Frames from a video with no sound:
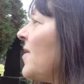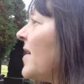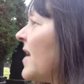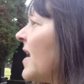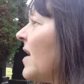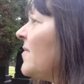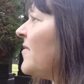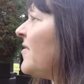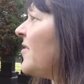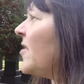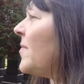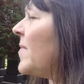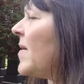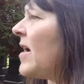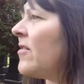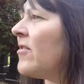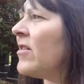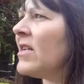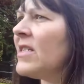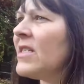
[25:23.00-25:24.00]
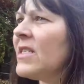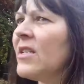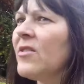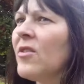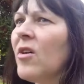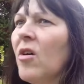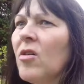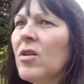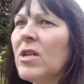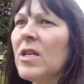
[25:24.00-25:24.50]
They come for the berries in
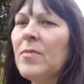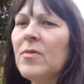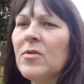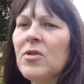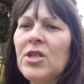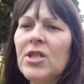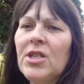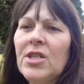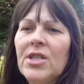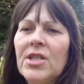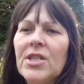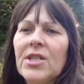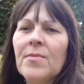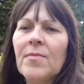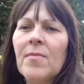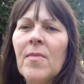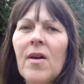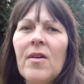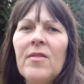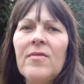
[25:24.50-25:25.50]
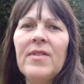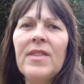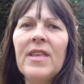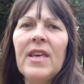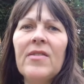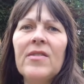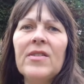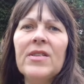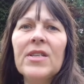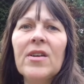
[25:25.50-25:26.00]
the holly bushes over
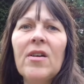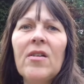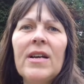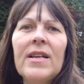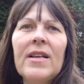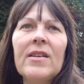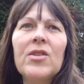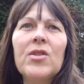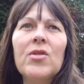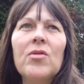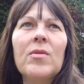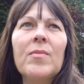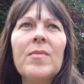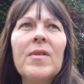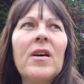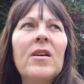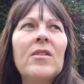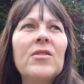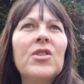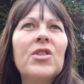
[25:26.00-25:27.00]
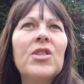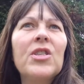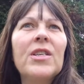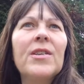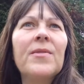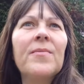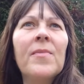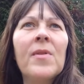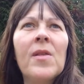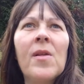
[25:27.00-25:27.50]
the other side. I saw them last year.